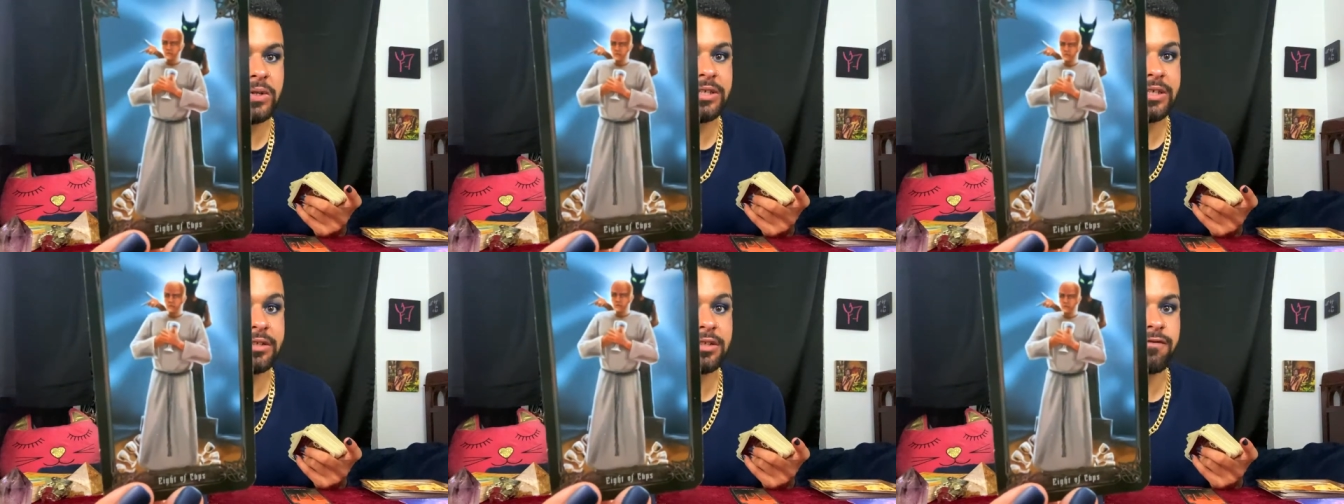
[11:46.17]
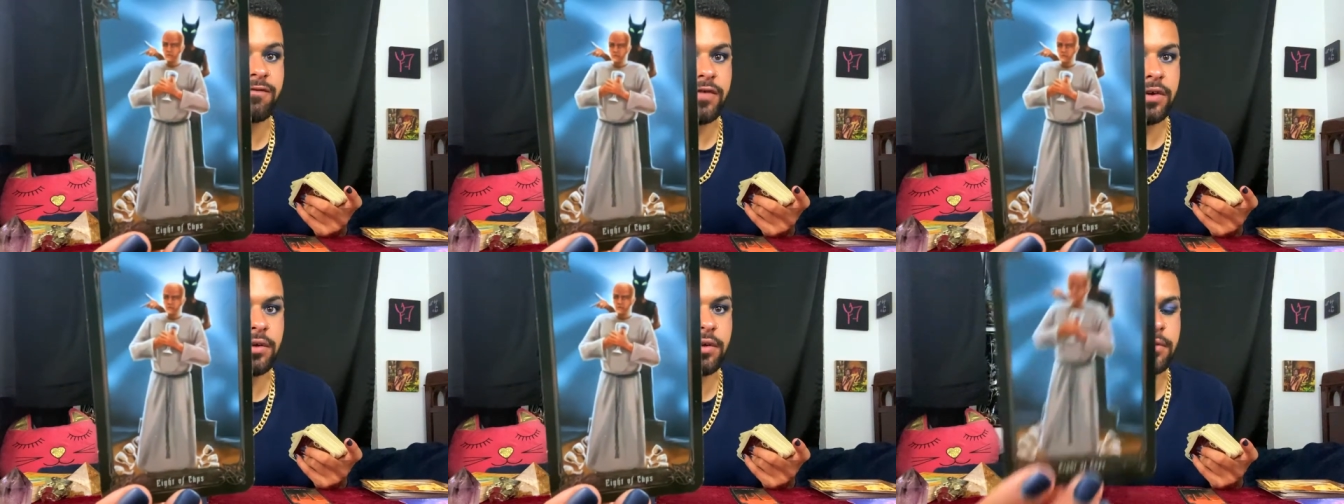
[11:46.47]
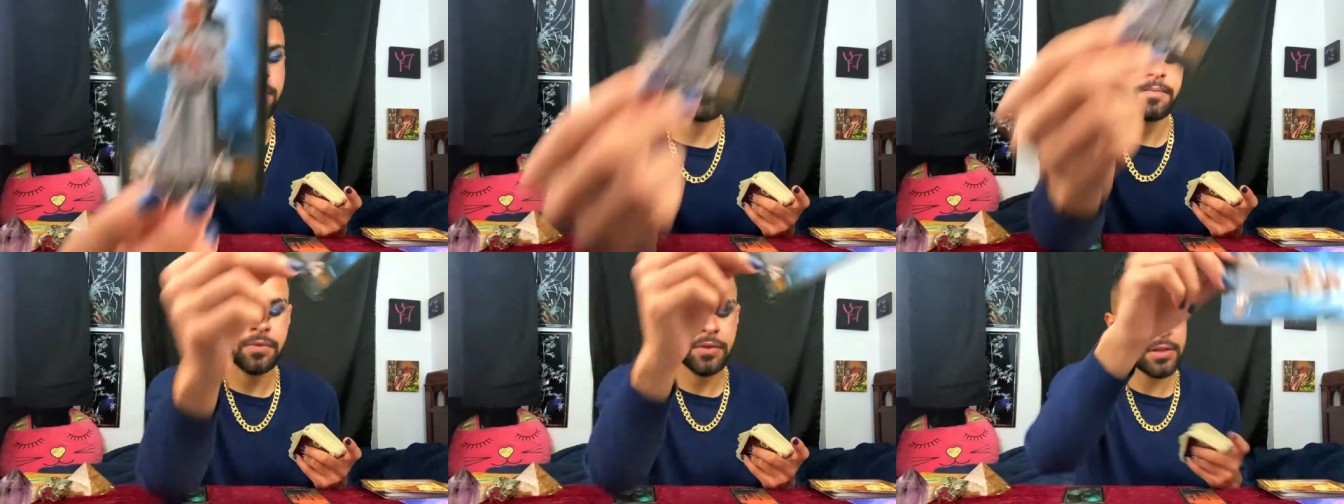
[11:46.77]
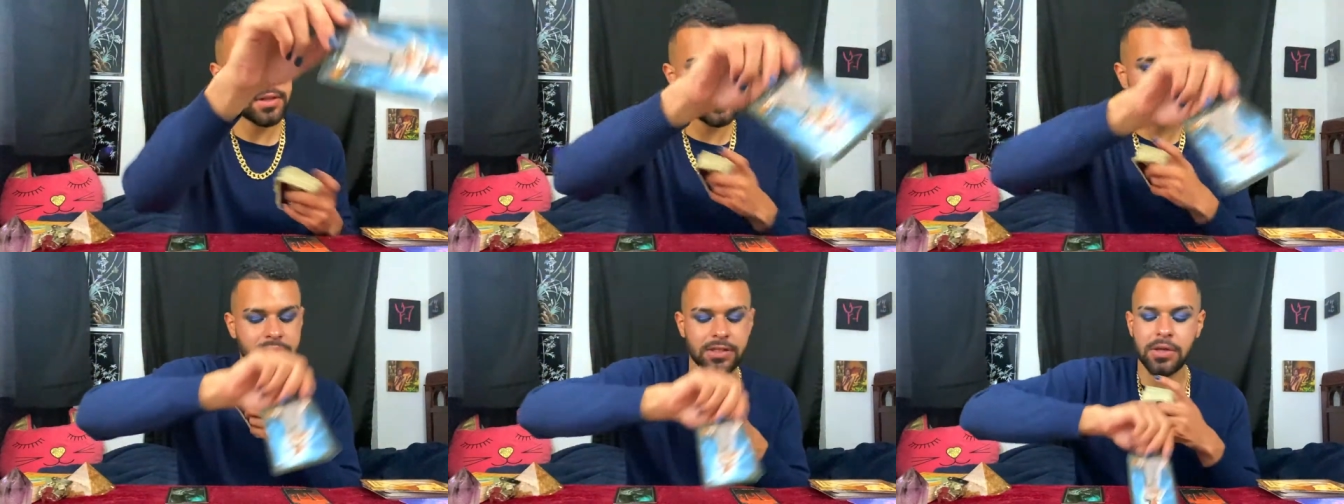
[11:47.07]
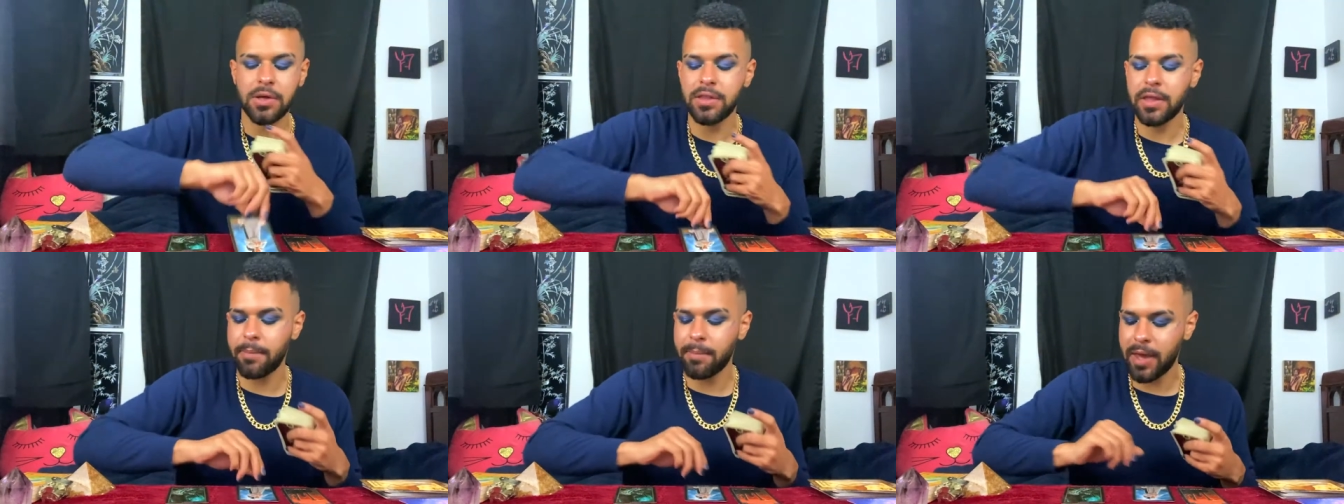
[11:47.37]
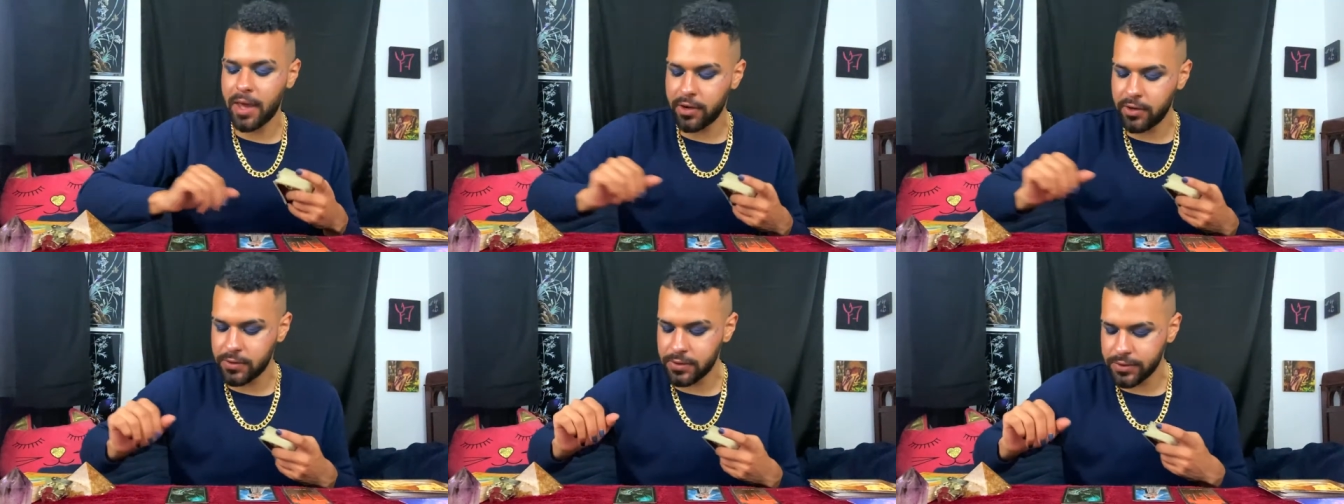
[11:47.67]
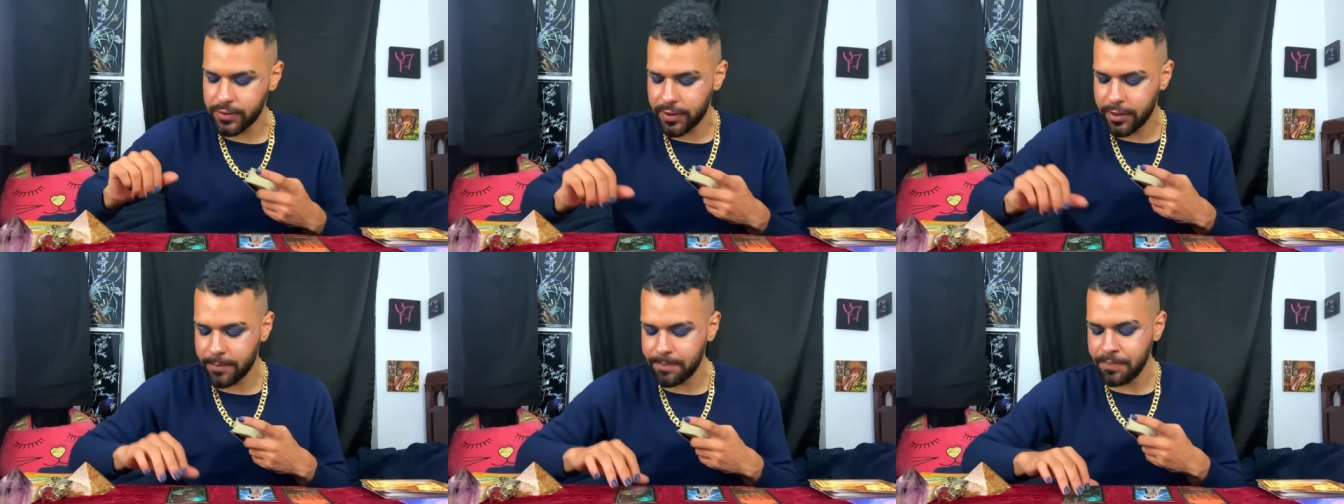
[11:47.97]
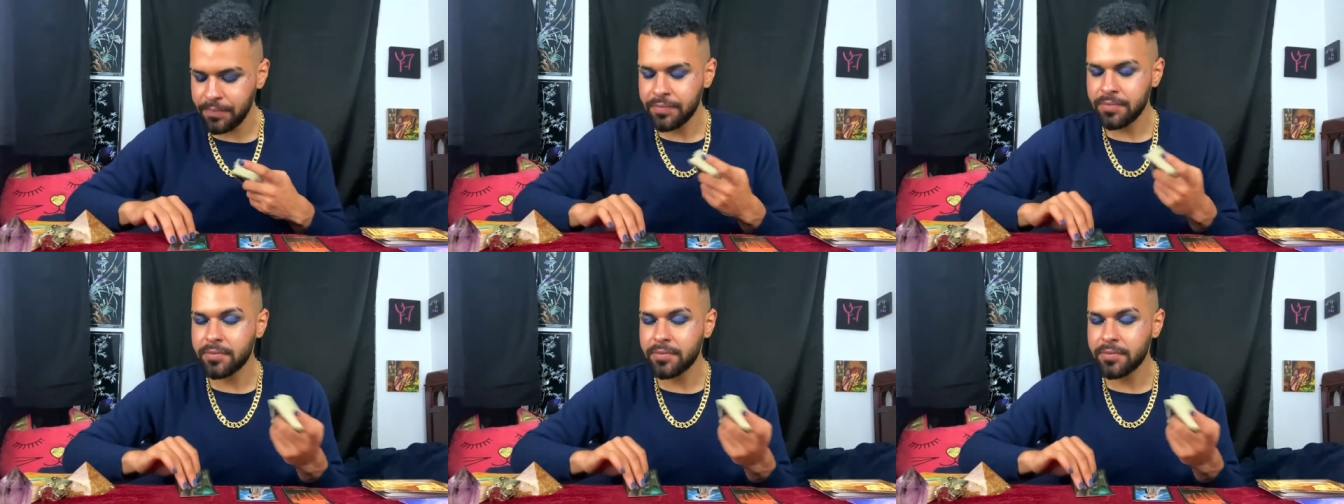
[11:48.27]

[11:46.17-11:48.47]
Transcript: that's full, and it's all that matters, right?